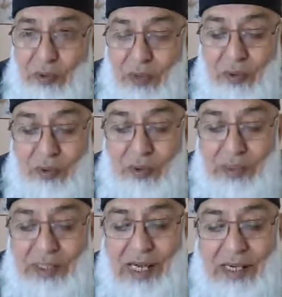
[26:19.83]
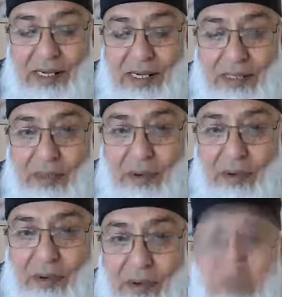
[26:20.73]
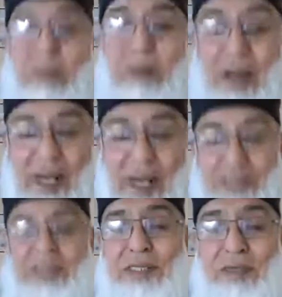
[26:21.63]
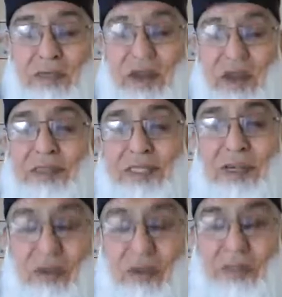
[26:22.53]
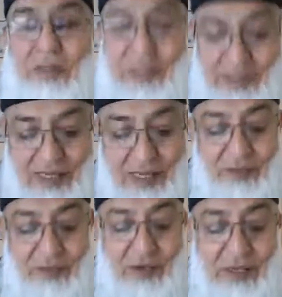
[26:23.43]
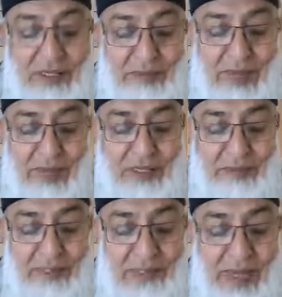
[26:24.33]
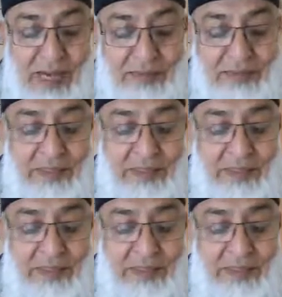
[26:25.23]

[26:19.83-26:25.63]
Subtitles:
the law said and the law obliged the factory owners, factory management, that